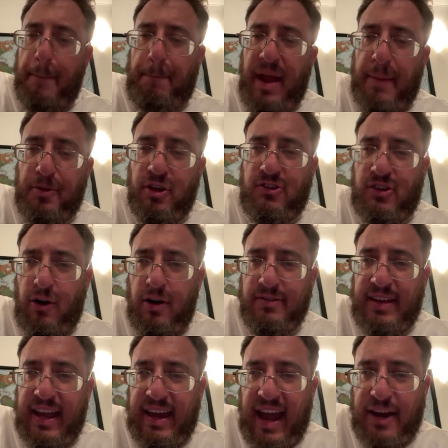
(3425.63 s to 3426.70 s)
people to
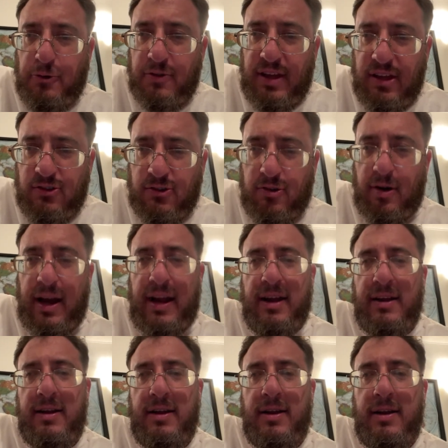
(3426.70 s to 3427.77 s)
seriously engage with history.
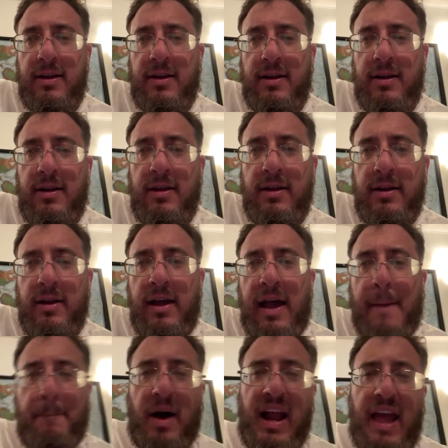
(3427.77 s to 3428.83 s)

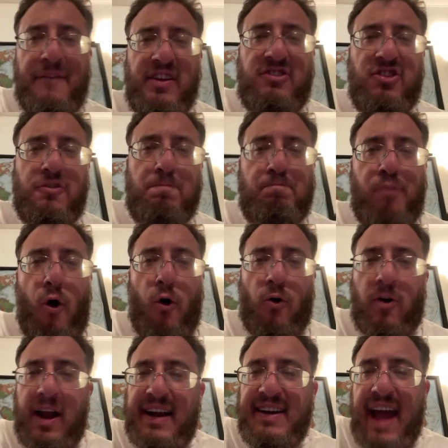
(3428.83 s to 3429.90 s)
But if it's just
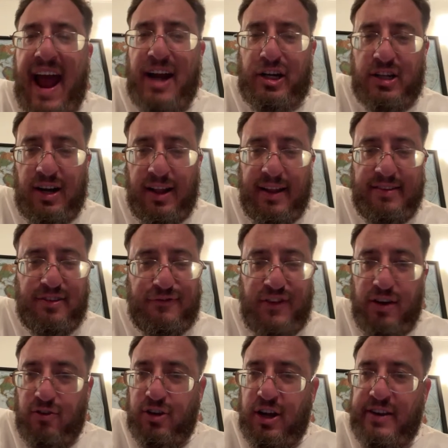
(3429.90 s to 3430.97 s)
boring nationalist
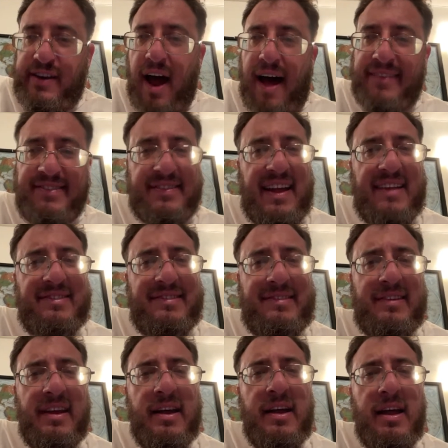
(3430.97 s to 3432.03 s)
feel-good nonsense,
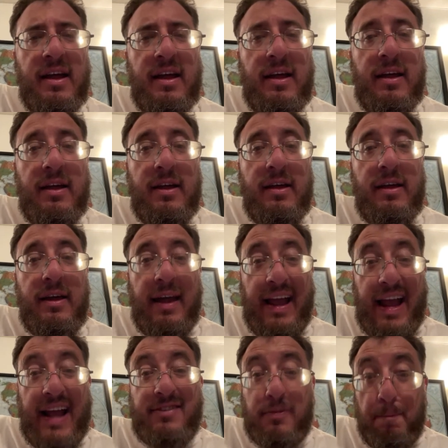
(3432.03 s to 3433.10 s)

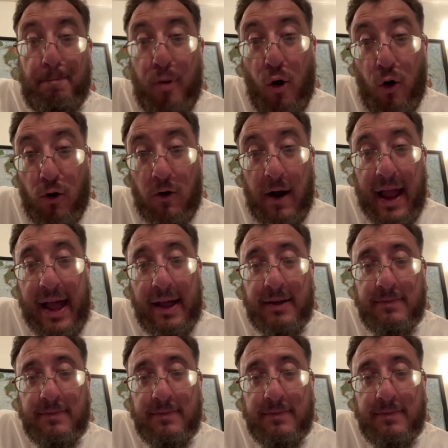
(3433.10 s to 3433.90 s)
it's boring.